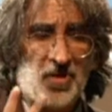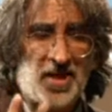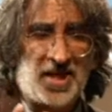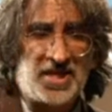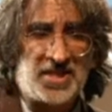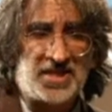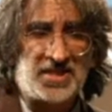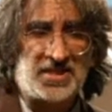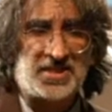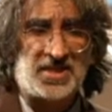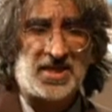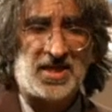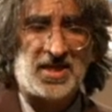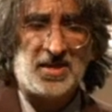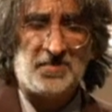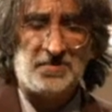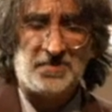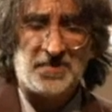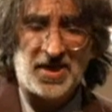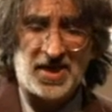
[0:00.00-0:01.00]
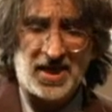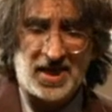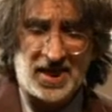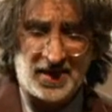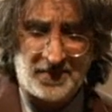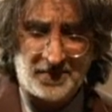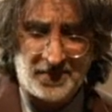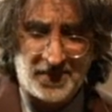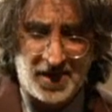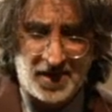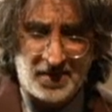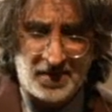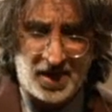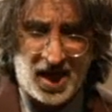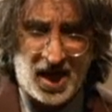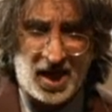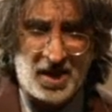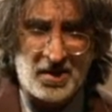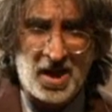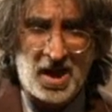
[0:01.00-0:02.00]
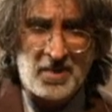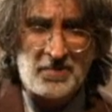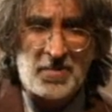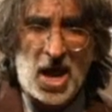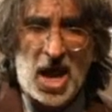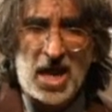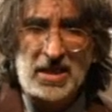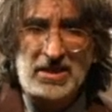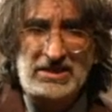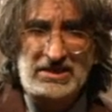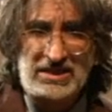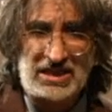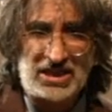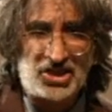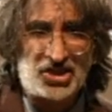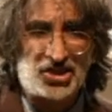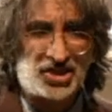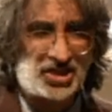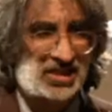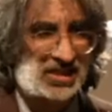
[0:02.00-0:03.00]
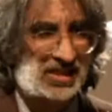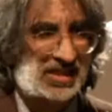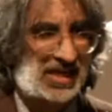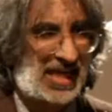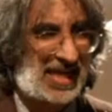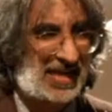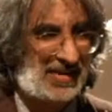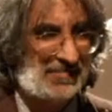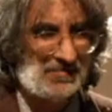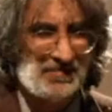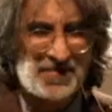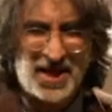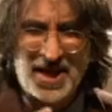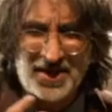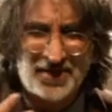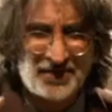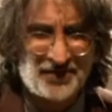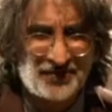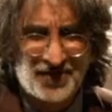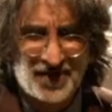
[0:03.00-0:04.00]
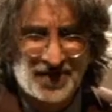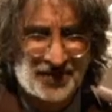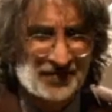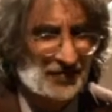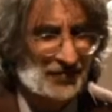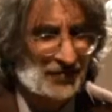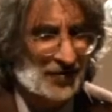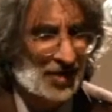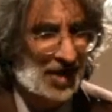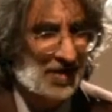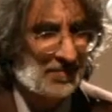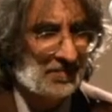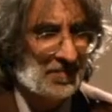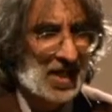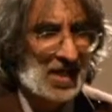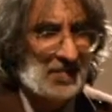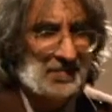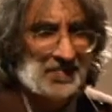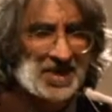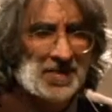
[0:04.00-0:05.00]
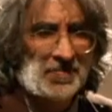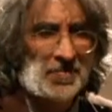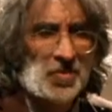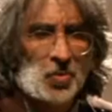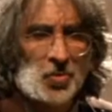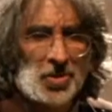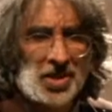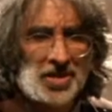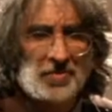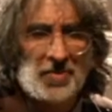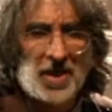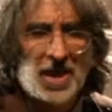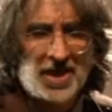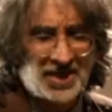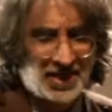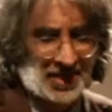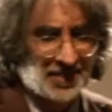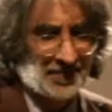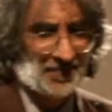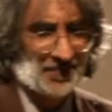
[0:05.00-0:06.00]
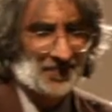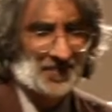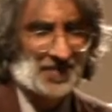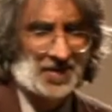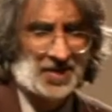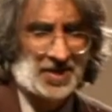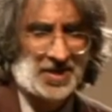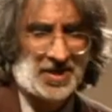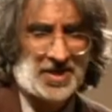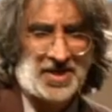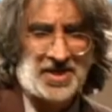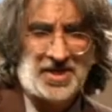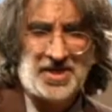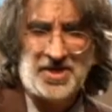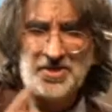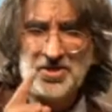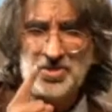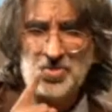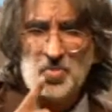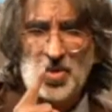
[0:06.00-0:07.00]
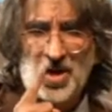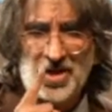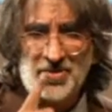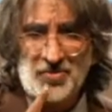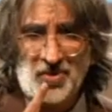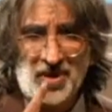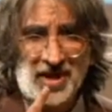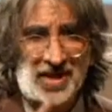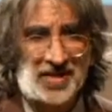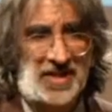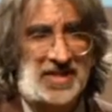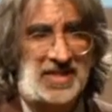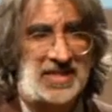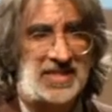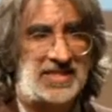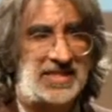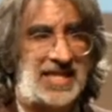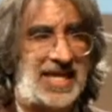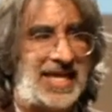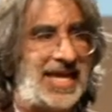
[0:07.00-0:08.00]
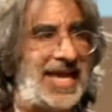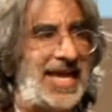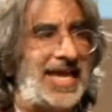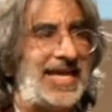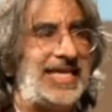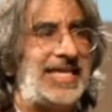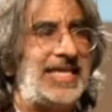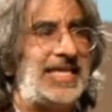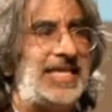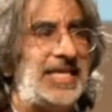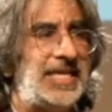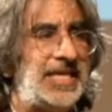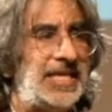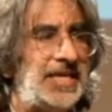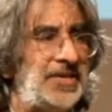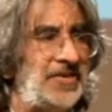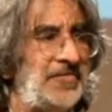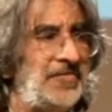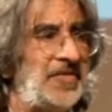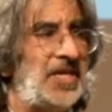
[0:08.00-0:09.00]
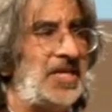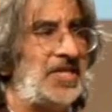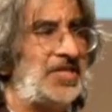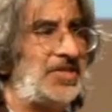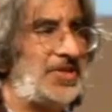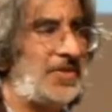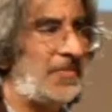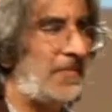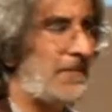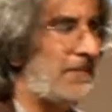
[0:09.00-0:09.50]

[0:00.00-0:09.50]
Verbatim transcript: ways um, uh, politicians can benefit from people with money. Here's one way they can say, give to